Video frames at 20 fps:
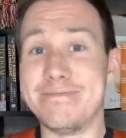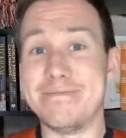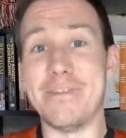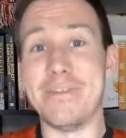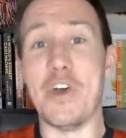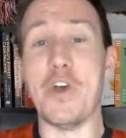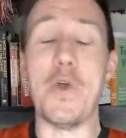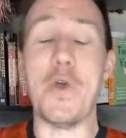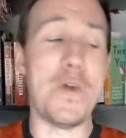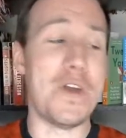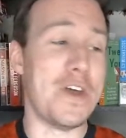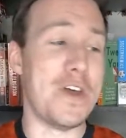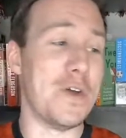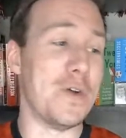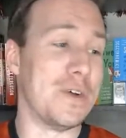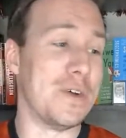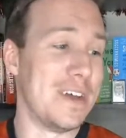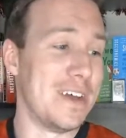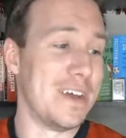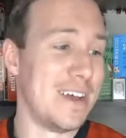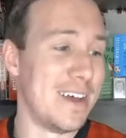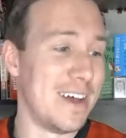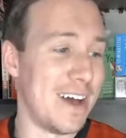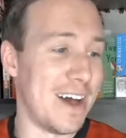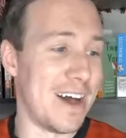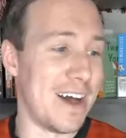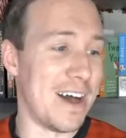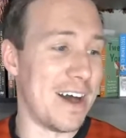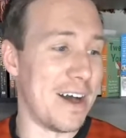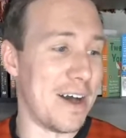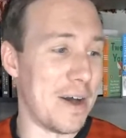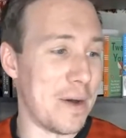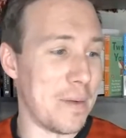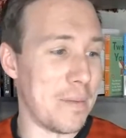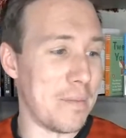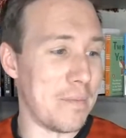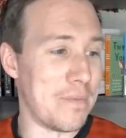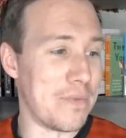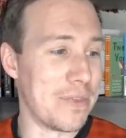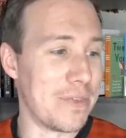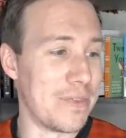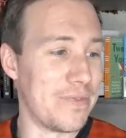Who knew? The